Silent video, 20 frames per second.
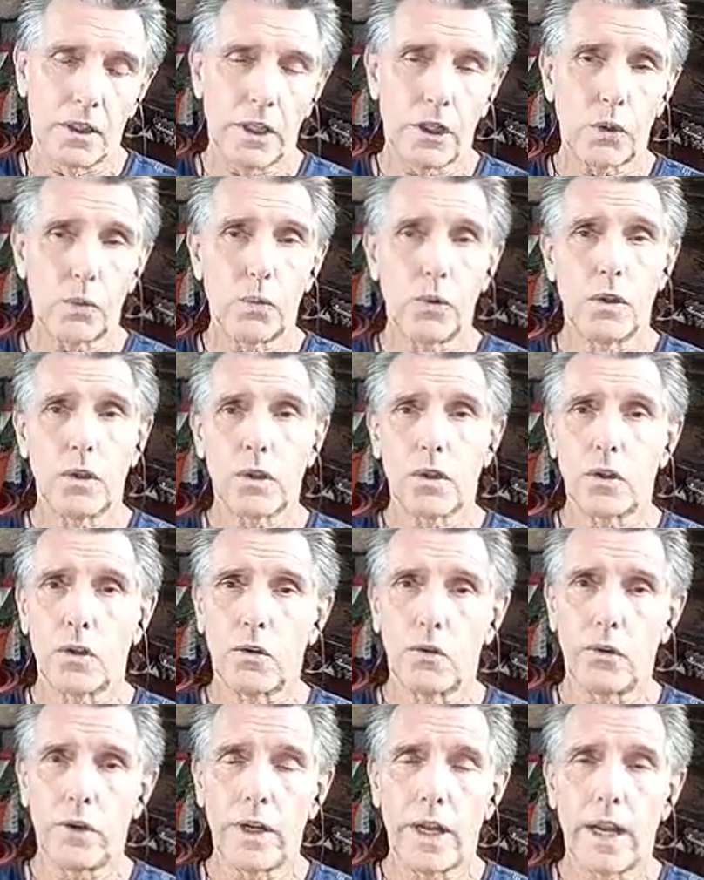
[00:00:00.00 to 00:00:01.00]
it will
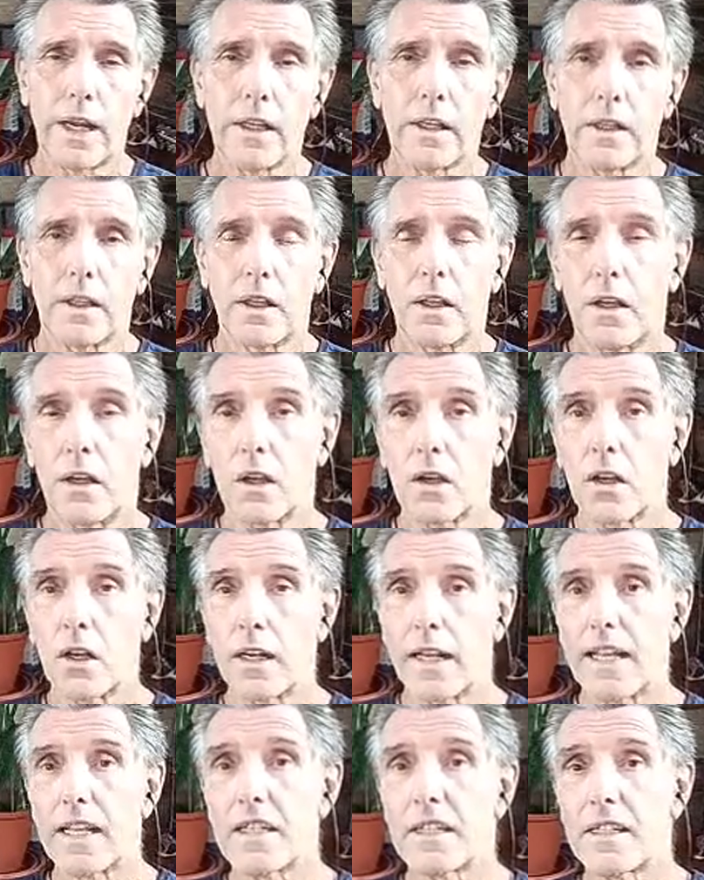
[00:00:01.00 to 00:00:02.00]
create a
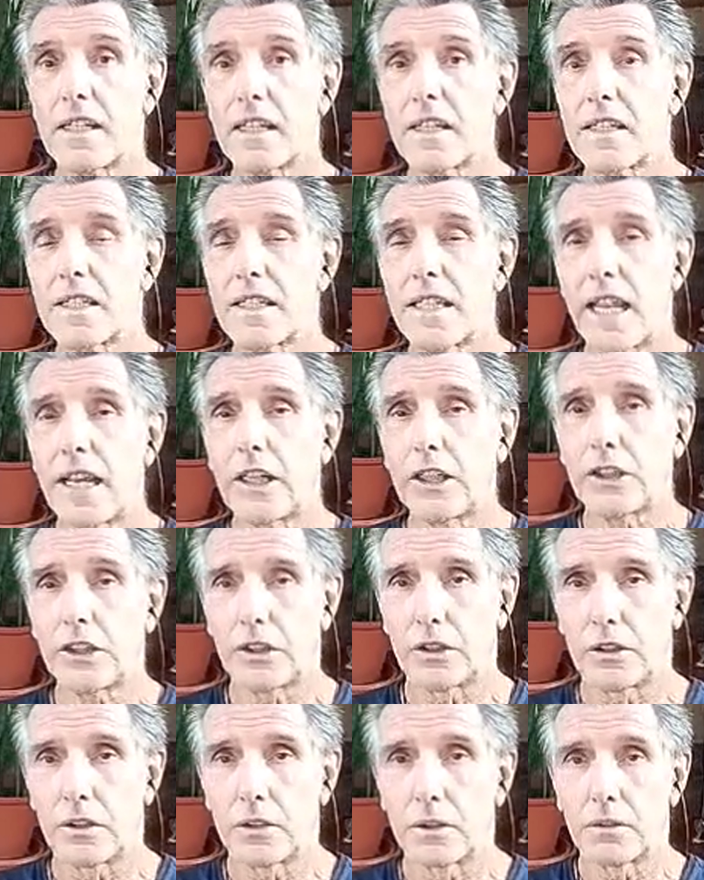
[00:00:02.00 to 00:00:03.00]
cleansing
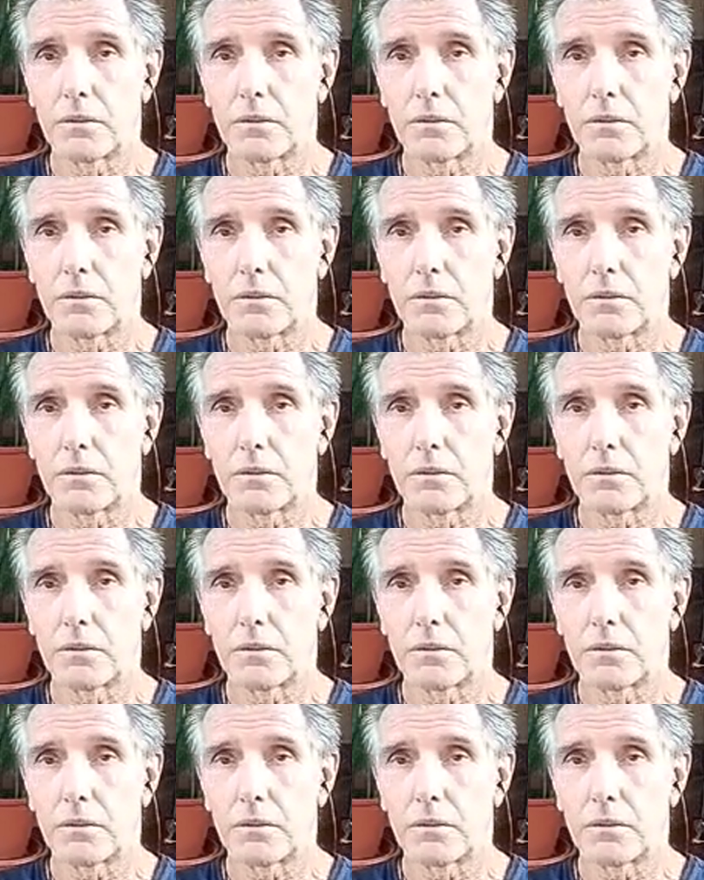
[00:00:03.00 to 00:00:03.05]
station.